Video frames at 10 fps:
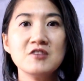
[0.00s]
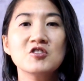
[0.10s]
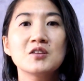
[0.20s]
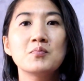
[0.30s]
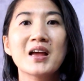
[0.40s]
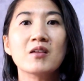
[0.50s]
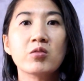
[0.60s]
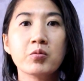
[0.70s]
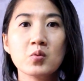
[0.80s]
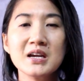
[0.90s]
you can make
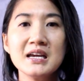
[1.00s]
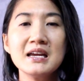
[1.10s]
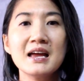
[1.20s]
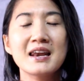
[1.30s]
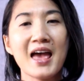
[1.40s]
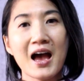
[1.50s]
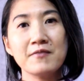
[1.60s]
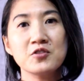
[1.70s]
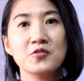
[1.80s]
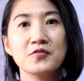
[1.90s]
3 and
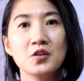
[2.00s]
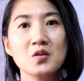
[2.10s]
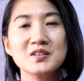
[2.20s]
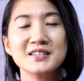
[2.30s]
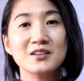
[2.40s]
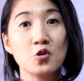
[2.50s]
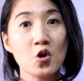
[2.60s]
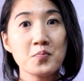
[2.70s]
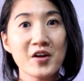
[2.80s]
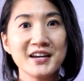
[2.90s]
have your florist
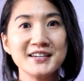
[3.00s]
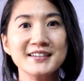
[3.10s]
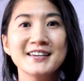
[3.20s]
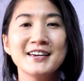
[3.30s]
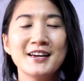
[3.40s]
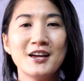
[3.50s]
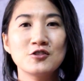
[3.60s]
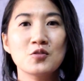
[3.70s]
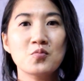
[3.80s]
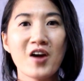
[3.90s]
incorporate it in
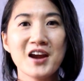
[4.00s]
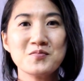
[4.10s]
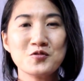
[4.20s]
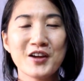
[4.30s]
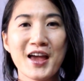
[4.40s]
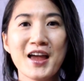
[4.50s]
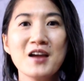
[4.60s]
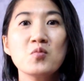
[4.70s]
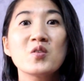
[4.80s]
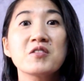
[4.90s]
your bridal
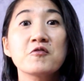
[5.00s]
bouquet with